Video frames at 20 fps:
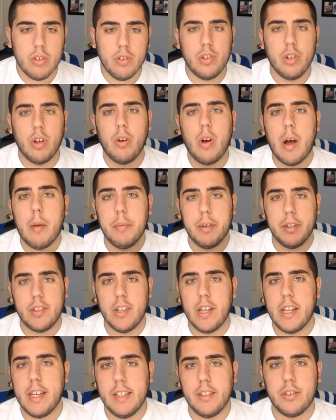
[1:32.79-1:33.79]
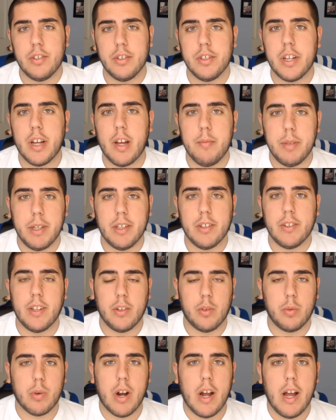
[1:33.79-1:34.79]
going to say Eastern time because
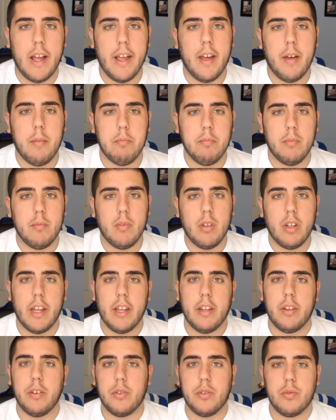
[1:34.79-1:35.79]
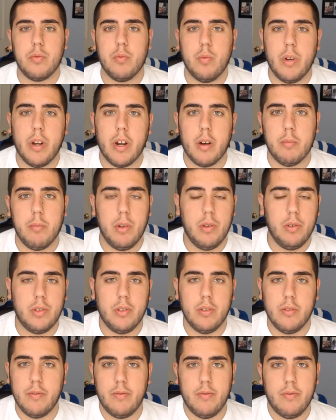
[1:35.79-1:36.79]
that's where I am and where
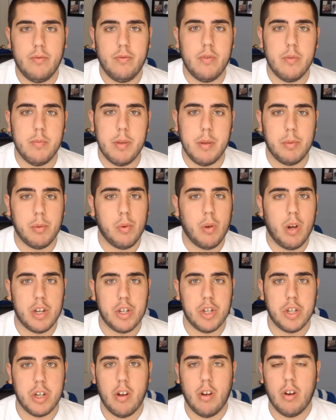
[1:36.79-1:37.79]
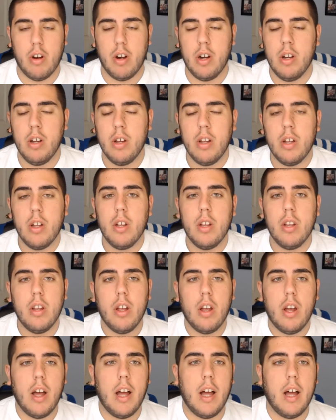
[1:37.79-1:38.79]
most of the people watching are.
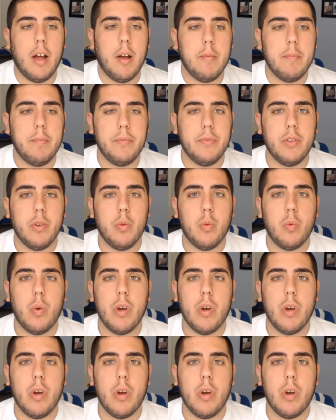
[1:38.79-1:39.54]
So